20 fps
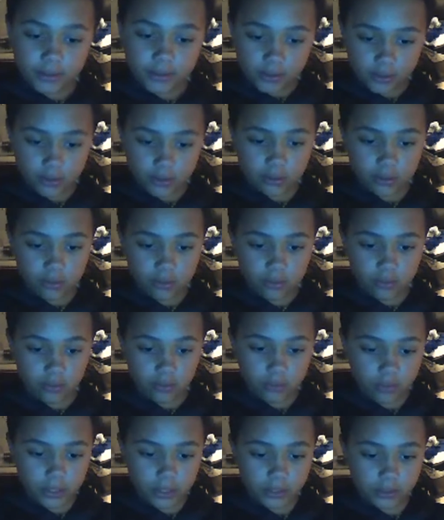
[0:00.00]

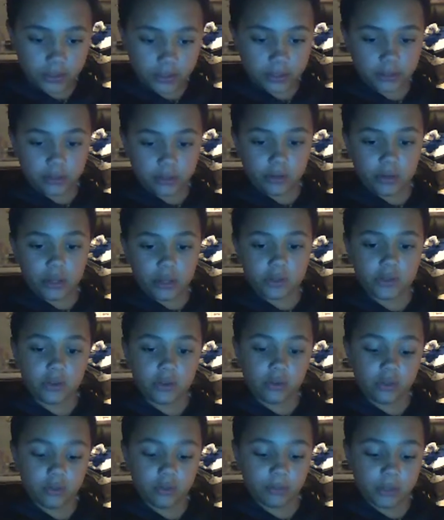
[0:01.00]
So, his sister does
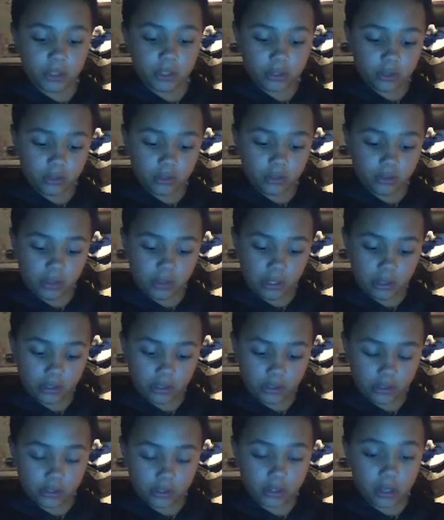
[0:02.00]
YouTube too,
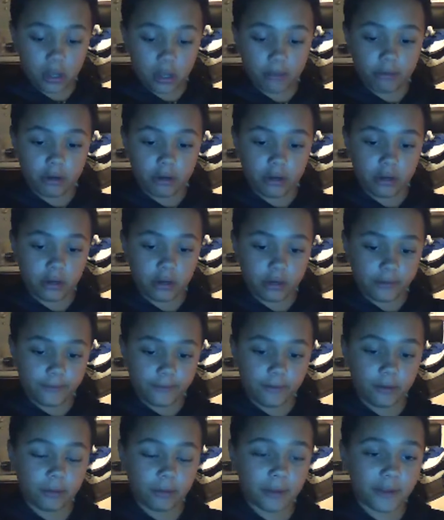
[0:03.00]
and she's commented on a
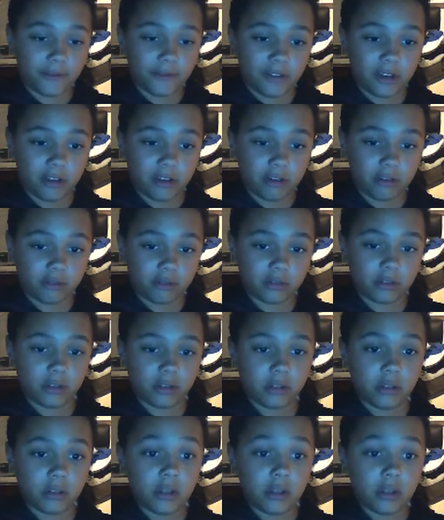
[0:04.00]
few of my videos.